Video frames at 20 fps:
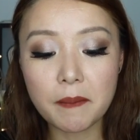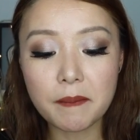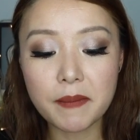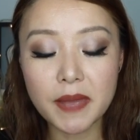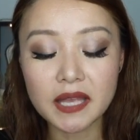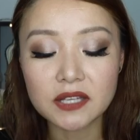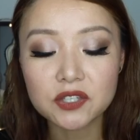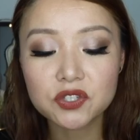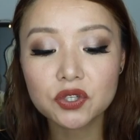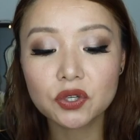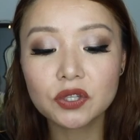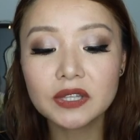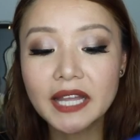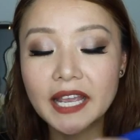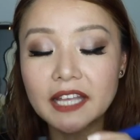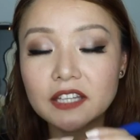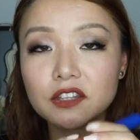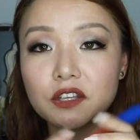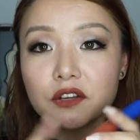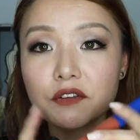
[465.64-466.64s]
medyo
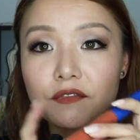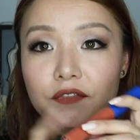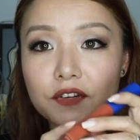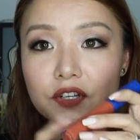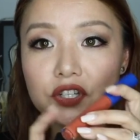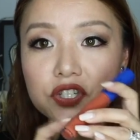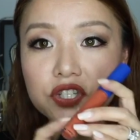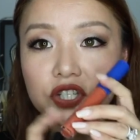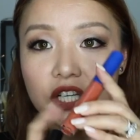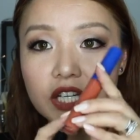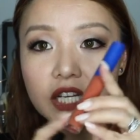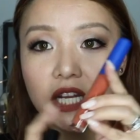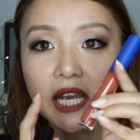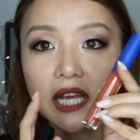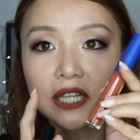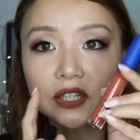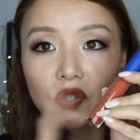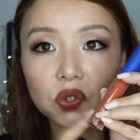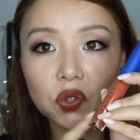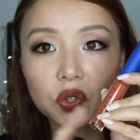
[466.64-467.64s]
lighter version
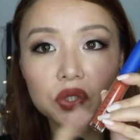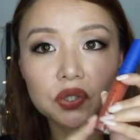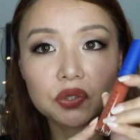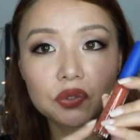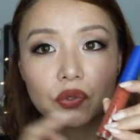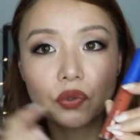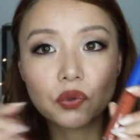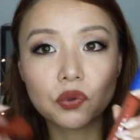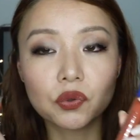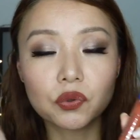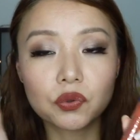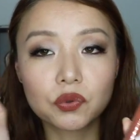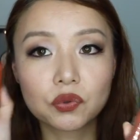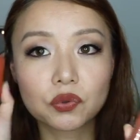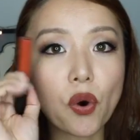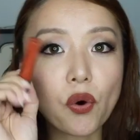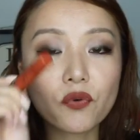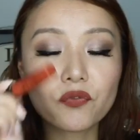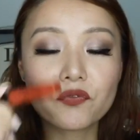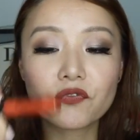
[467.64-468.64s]
ito nung
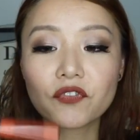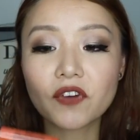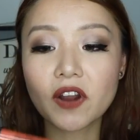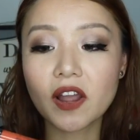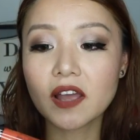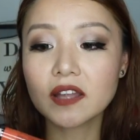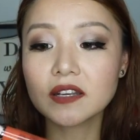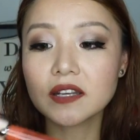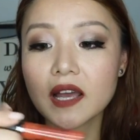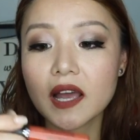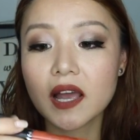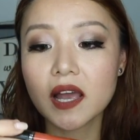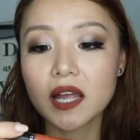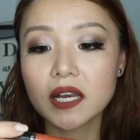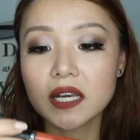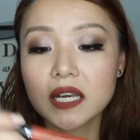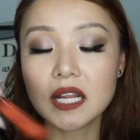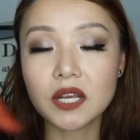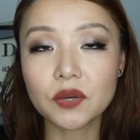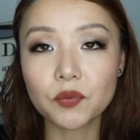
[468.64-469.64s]
Ofra
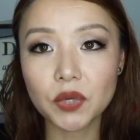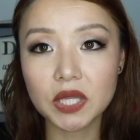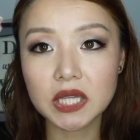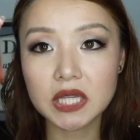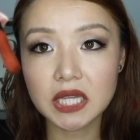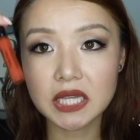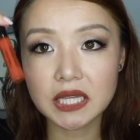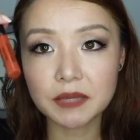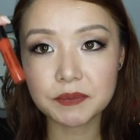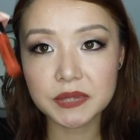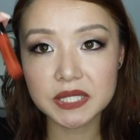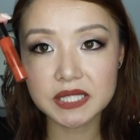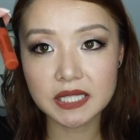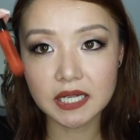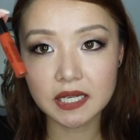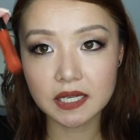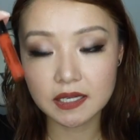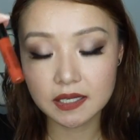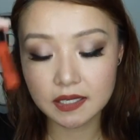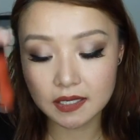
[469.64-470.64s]
na liquid
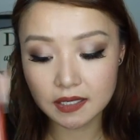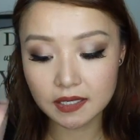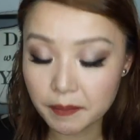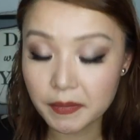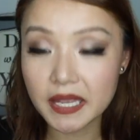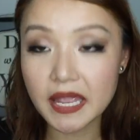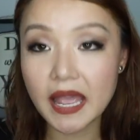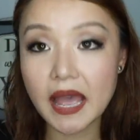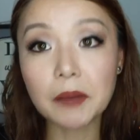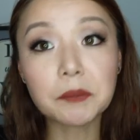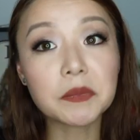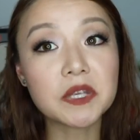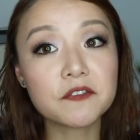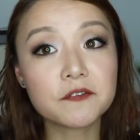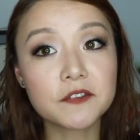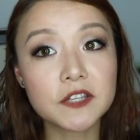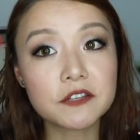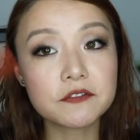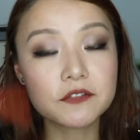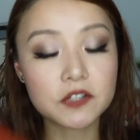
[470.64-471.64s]
lipstick. Miami
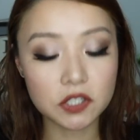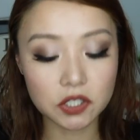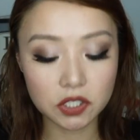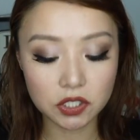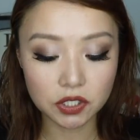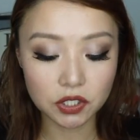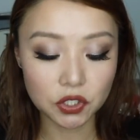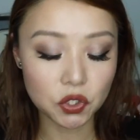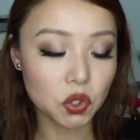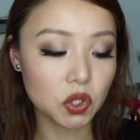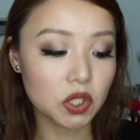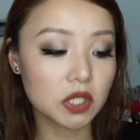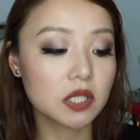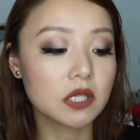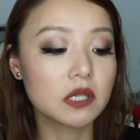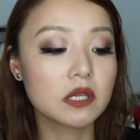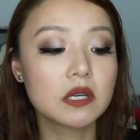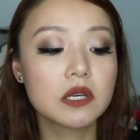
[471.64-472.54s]
Fever, yon.